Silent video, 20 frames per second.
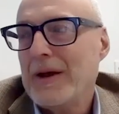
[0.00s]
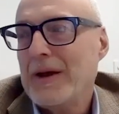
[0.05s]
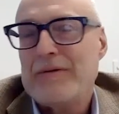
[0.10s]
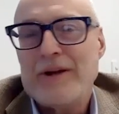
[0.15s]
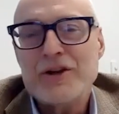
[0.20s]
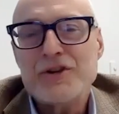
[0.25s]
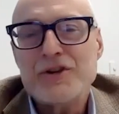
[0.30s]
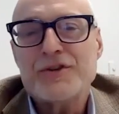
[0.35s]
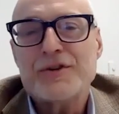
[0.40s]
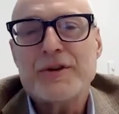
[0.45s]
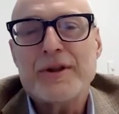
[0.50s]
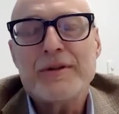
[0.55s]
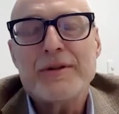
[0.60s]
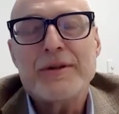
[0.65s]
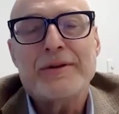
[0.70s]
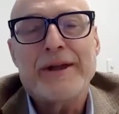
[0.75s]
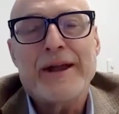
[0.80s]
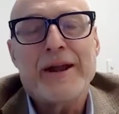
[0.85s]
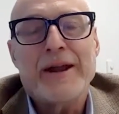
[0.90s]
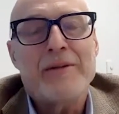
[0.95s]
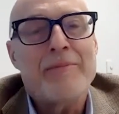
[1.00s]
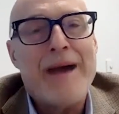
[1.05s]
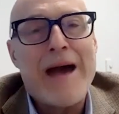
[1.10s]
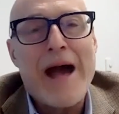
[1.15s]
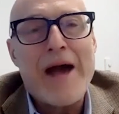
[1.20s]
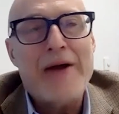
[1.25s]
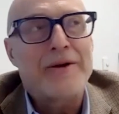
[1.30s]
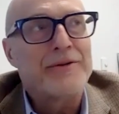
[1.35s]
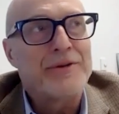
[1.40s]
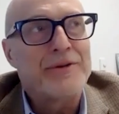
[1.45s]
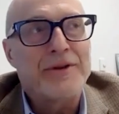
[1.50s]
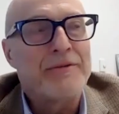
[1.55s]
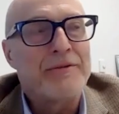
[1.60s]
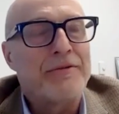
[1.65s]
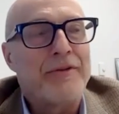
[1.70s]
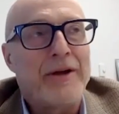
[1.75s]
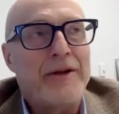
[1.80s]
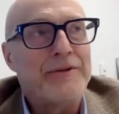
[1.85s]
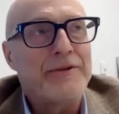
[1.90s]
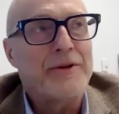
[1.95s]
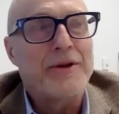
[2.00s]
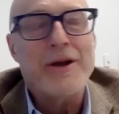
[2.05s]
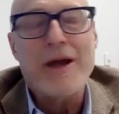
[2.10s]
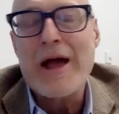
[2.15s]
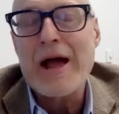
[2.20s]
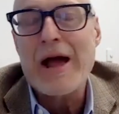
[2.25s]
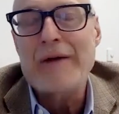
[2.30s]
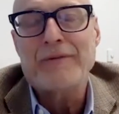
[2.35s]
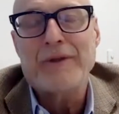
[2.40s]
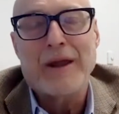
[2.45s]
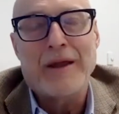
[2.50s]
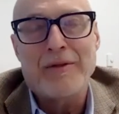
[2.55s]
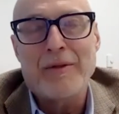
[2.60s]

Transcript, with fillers: Eventually the data matters, and the Fed's going to have to,